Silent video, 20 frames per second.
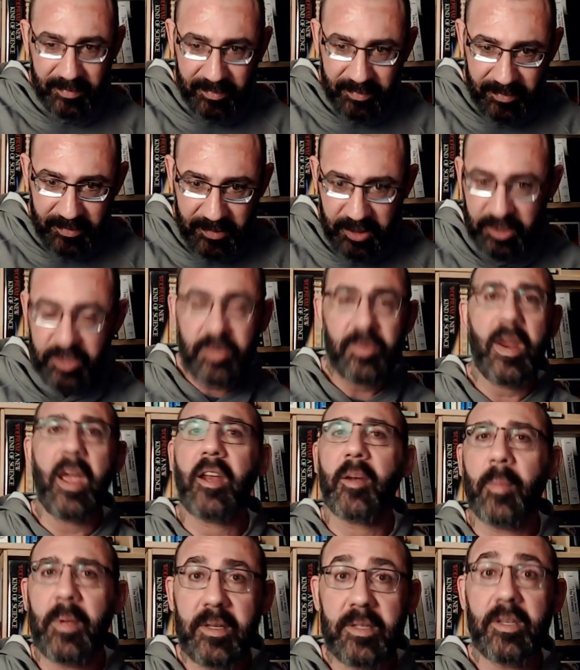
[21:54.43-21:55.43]
distract
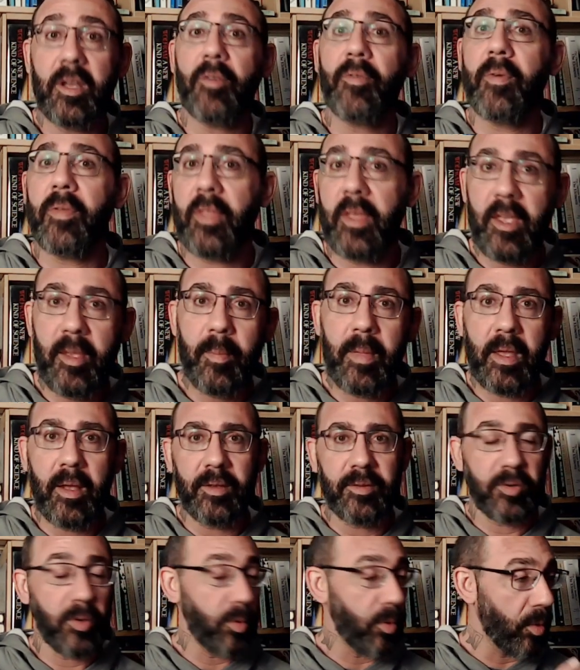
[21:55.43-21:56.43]
myself with
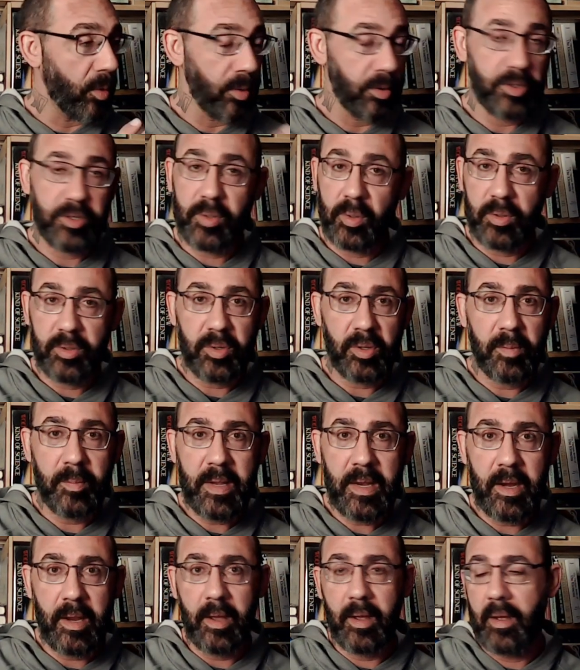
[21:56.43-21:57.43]
emails or social
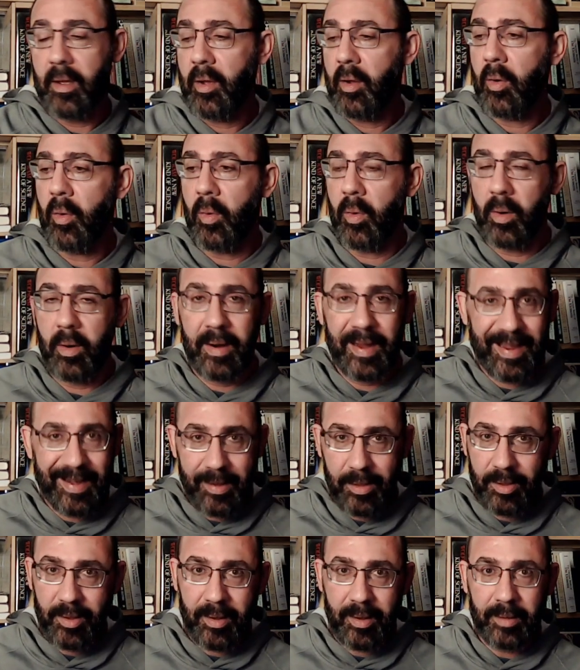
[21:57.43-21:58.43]
media or
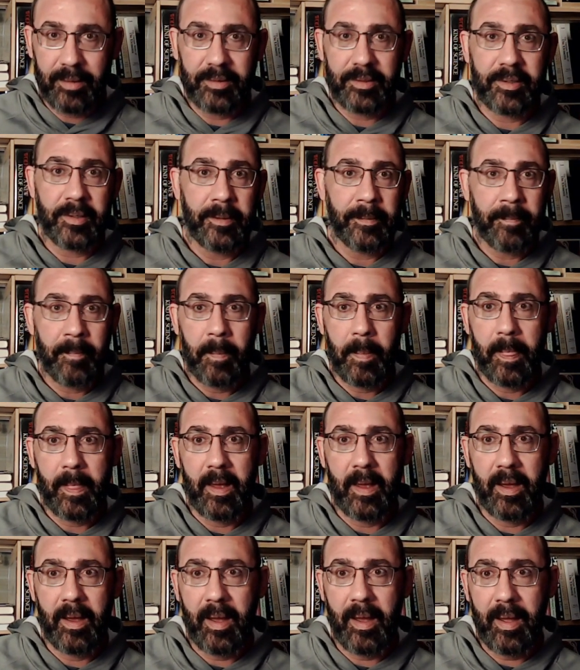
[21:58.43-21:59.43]
anything else.
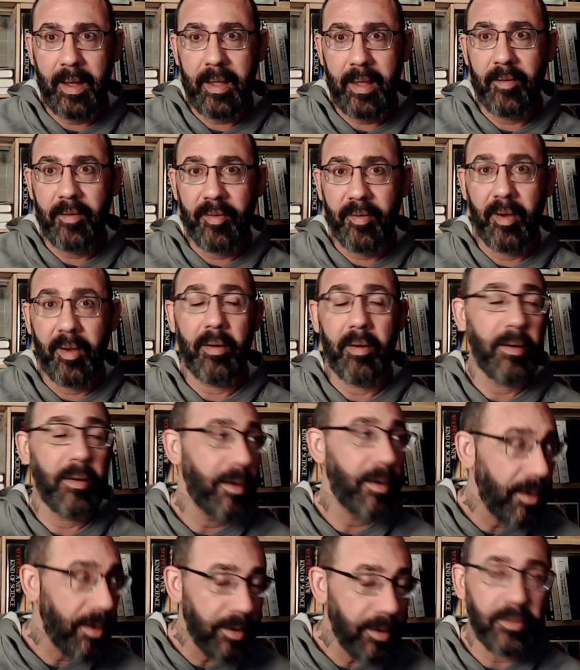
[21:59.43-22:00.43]
I have
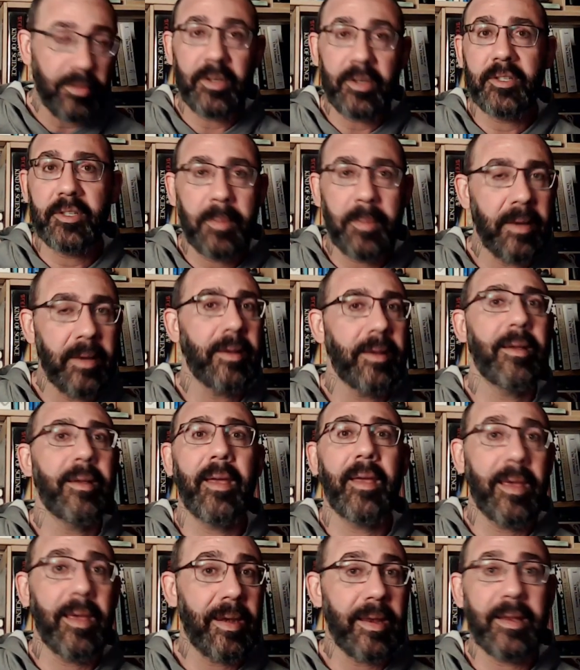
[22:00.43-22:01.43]
hardly spent
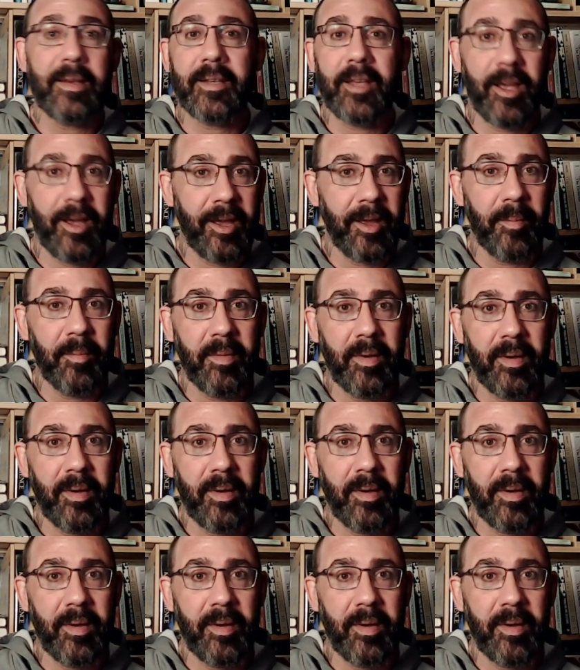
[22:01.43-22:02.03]
any time